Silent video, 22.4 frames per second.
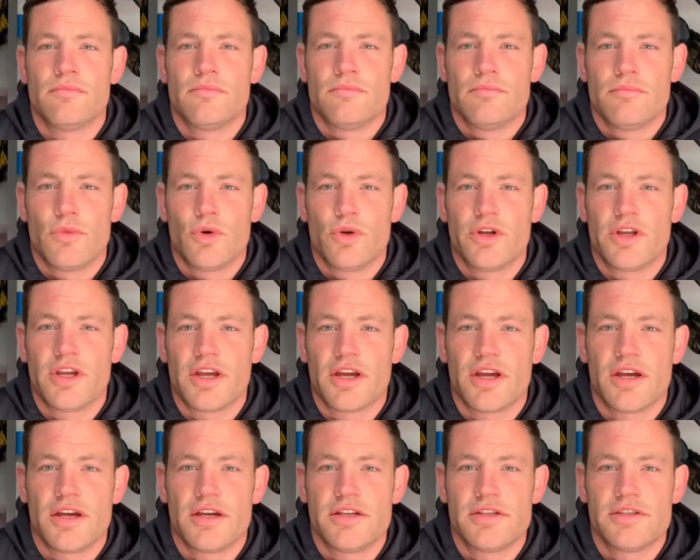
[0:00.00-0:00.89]
Morning,
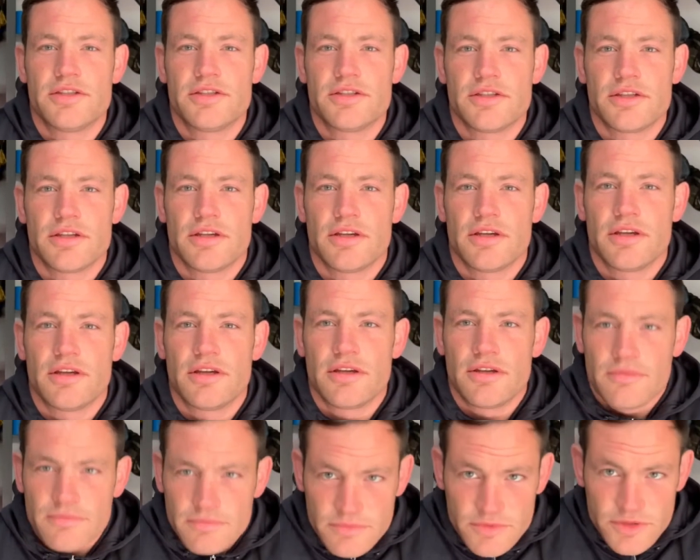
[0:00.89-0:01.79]
guys.
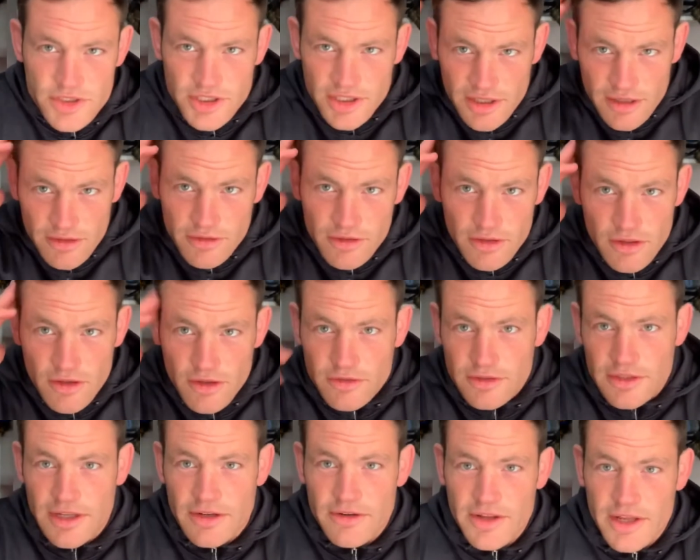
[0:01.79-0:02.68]
Check out the
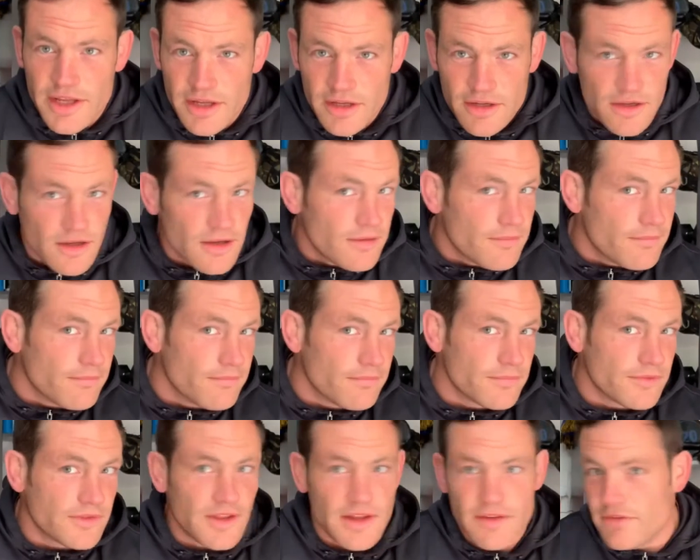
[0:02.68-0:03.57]
lockdown haircut.
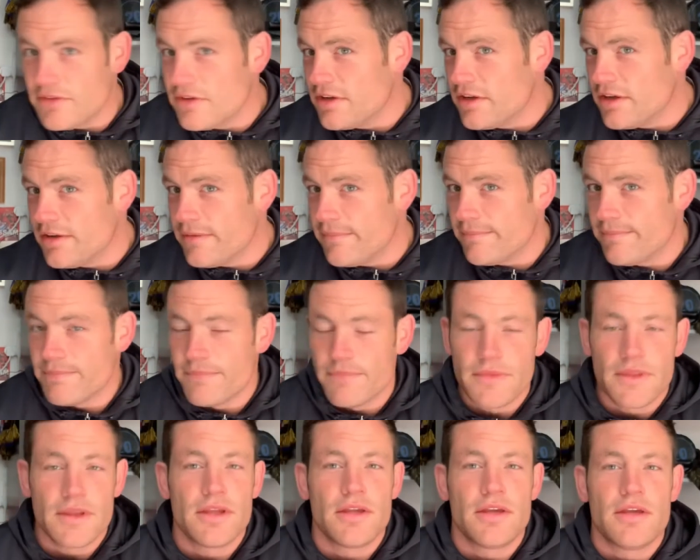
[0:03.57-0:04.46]
Steph did it.
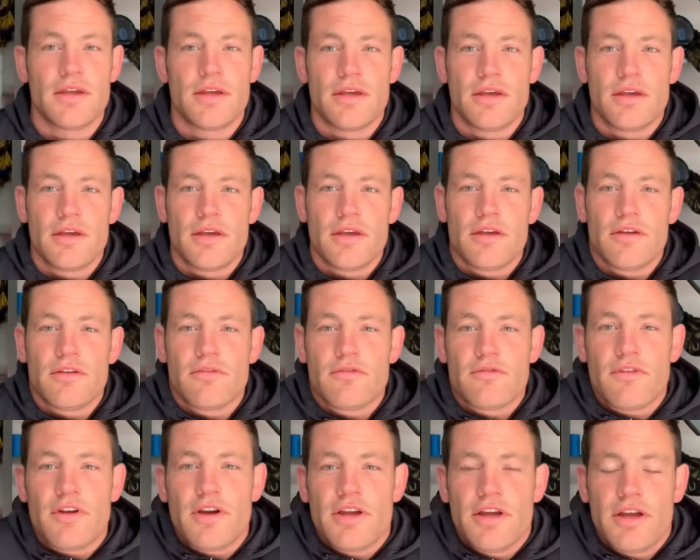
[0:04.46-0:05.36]

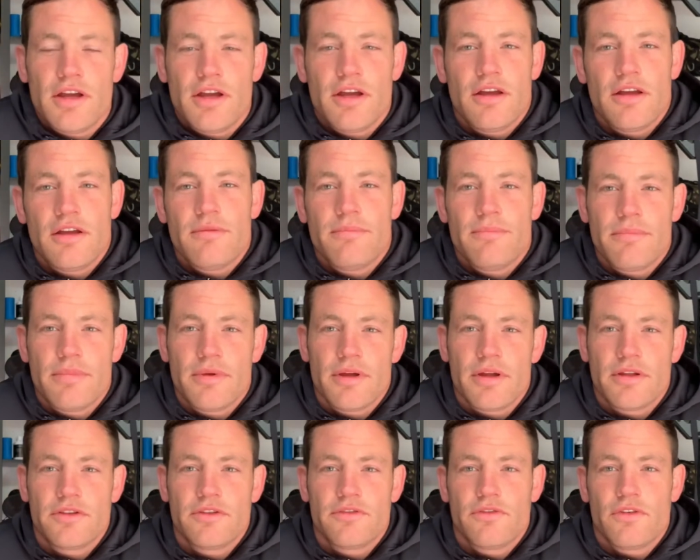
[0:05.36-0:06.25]
Right, I
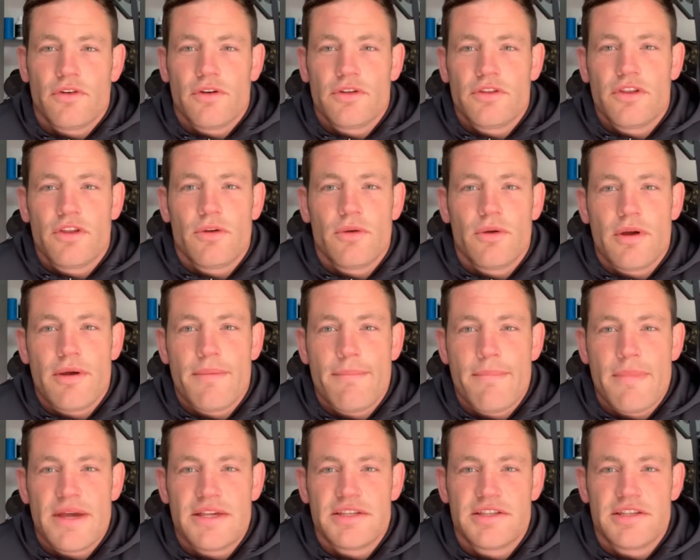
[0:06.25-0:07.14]
just thought I'd do a
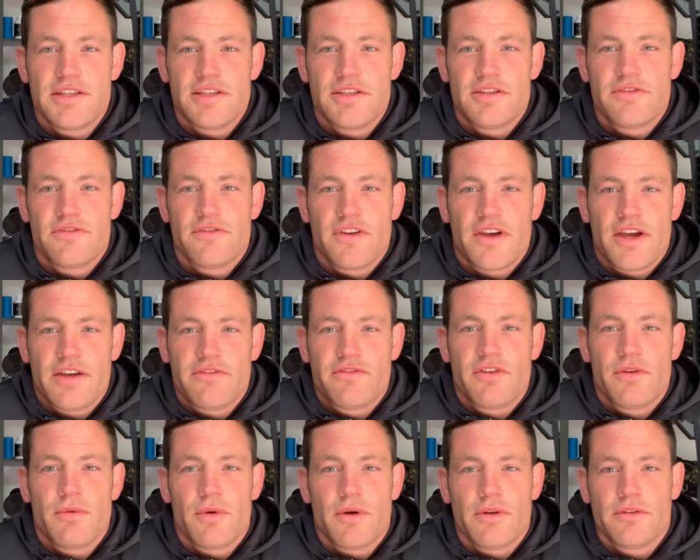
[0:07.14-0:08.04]
message for
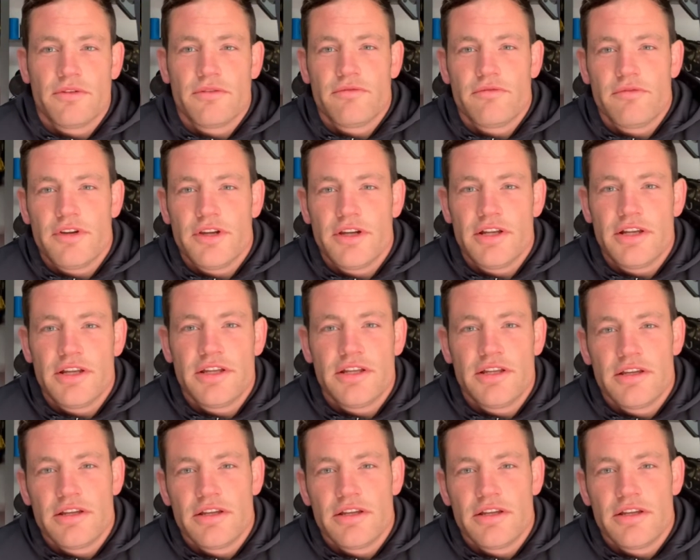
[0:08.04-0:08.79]
everyone, really.